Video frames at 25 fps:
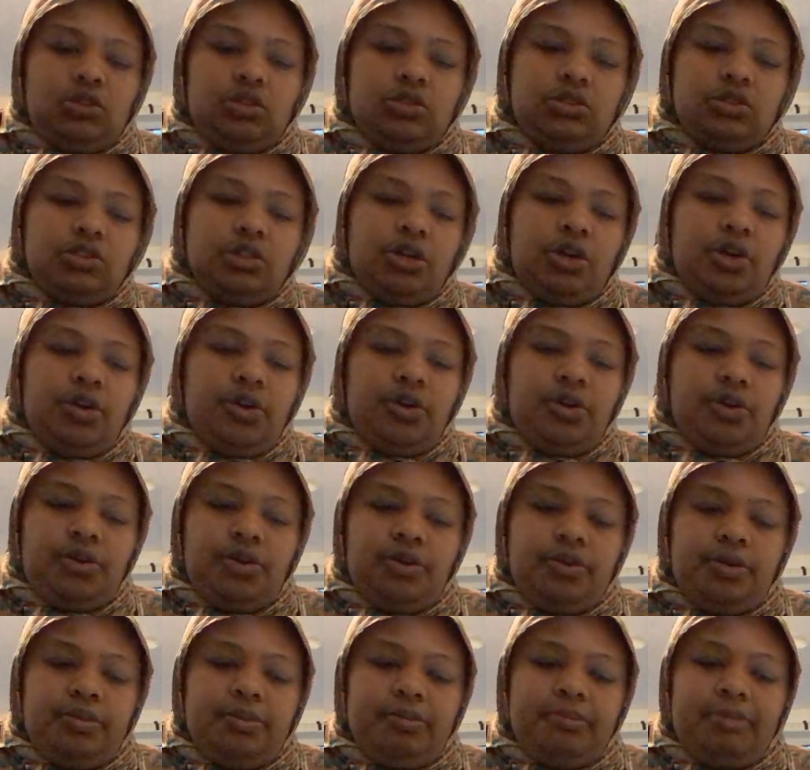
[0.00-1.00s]

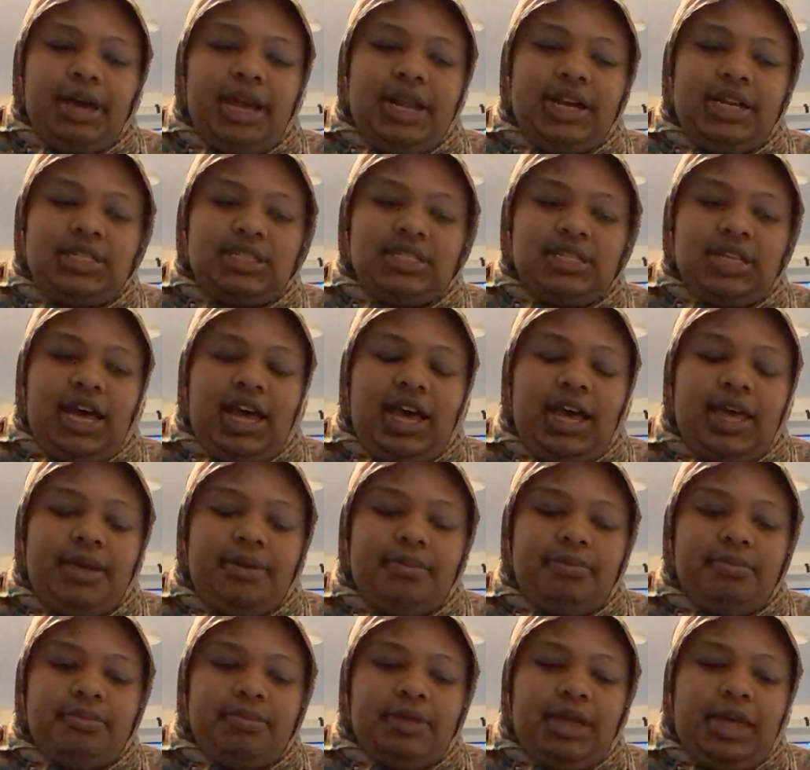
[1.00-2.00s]
So by this
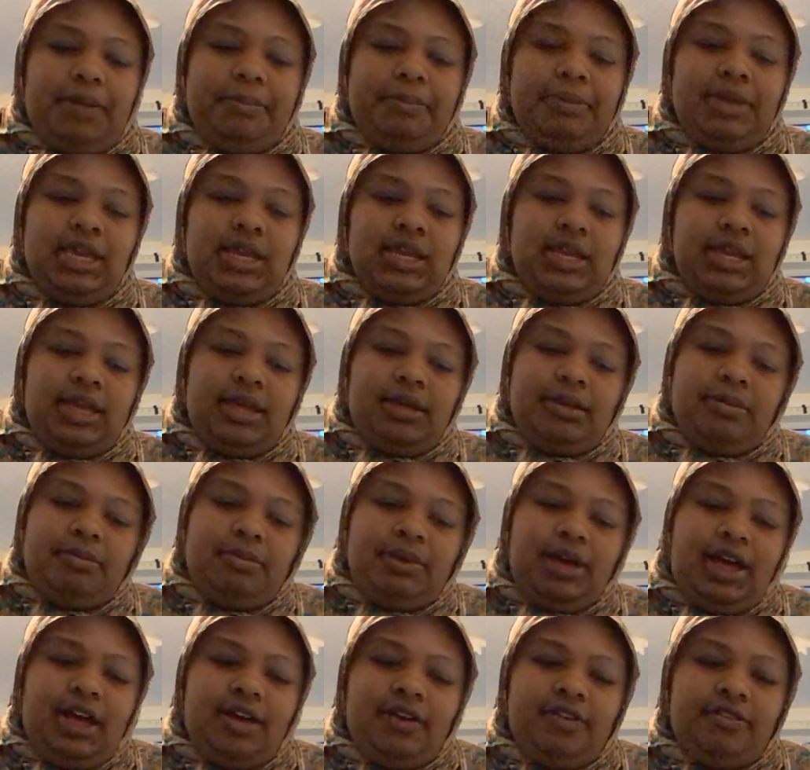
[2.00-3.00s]
time, me and
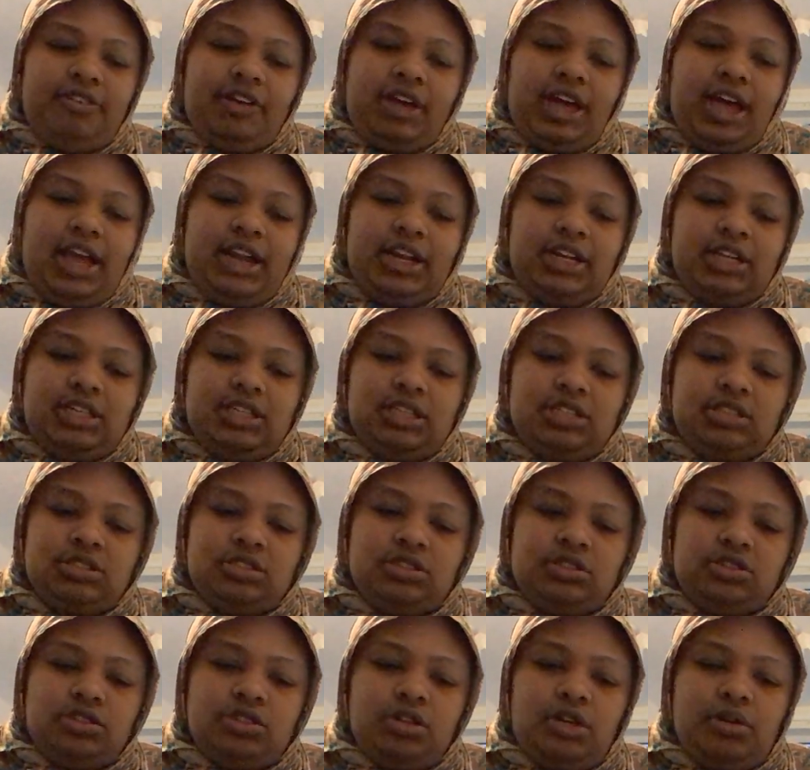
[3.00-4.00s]
him have kind of
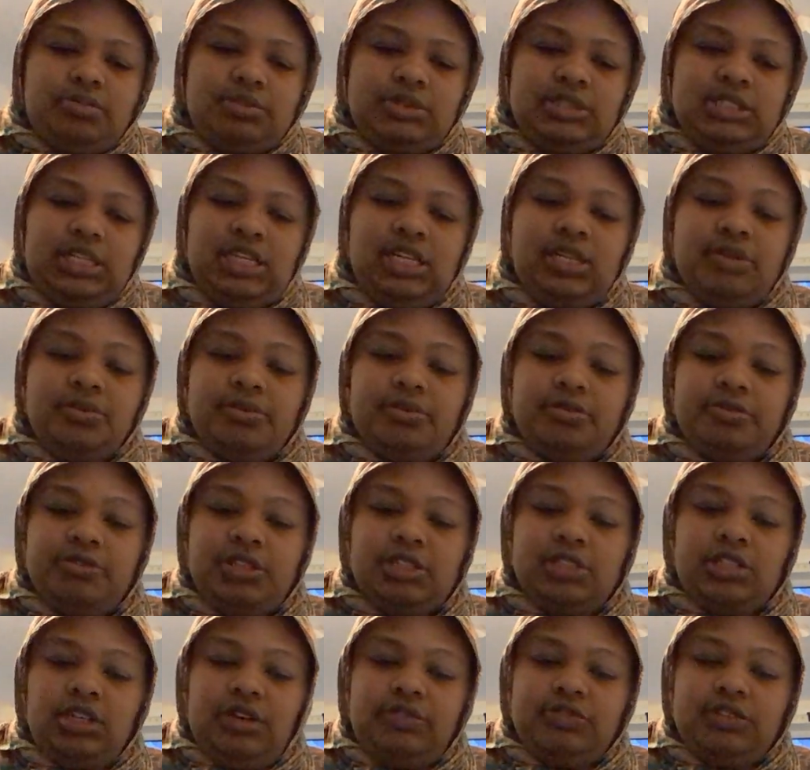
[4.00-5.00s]
stopped dealing with
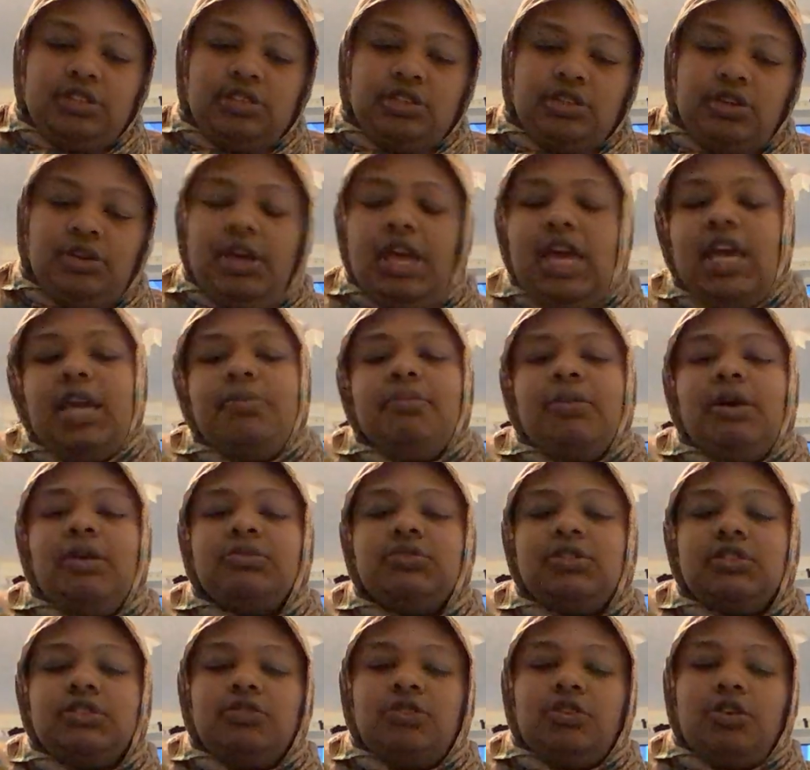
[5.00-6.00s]
each other. So 8
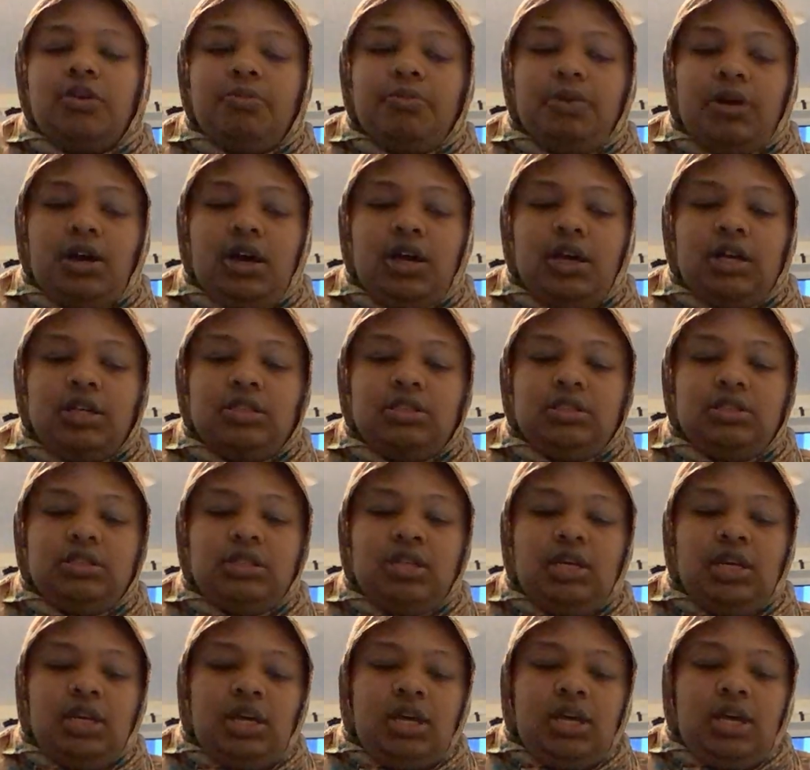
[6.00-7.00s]
months have gone past.
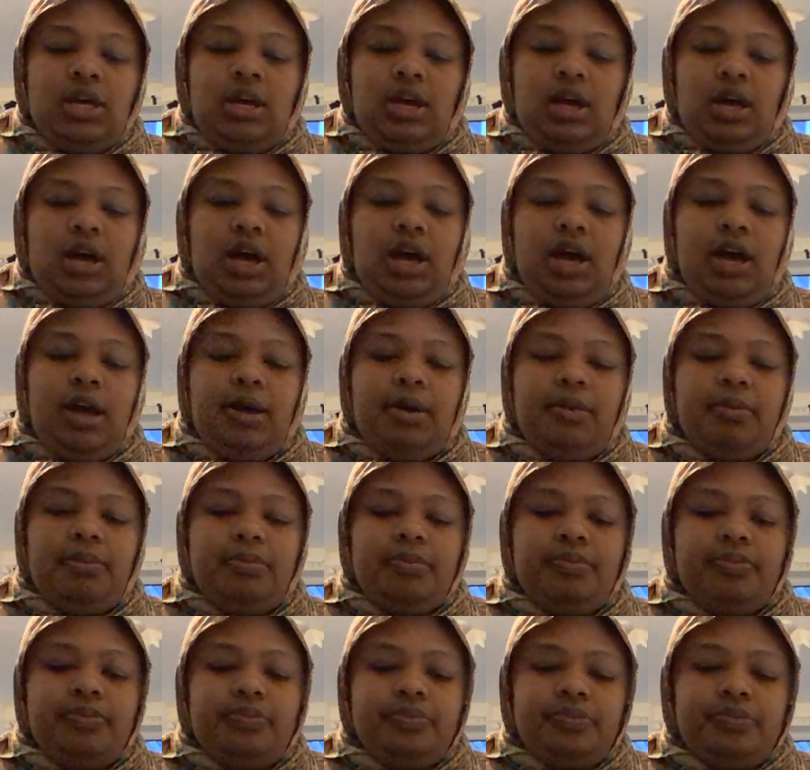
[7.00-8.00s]

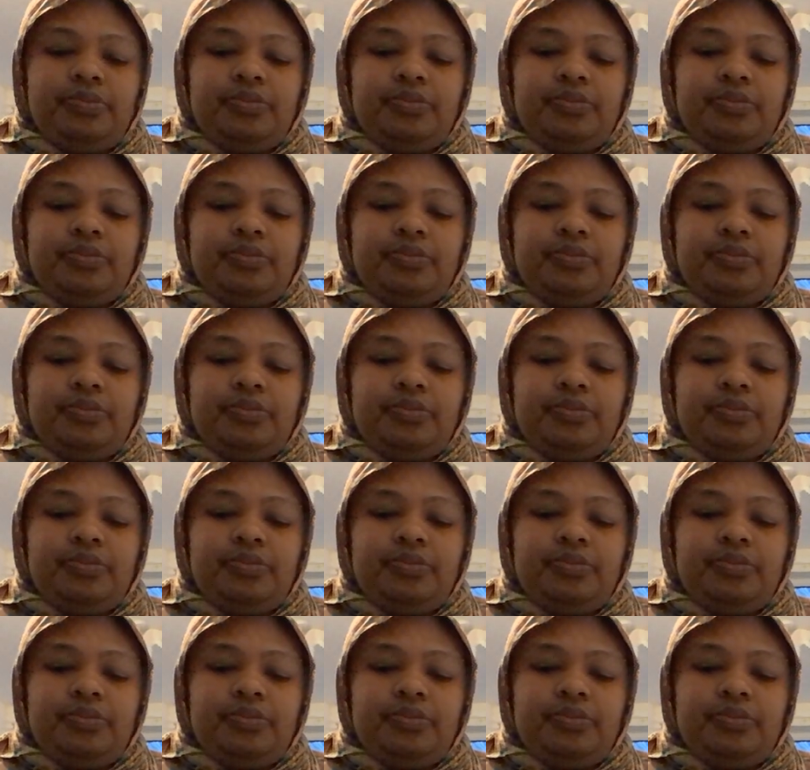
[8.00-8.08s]
I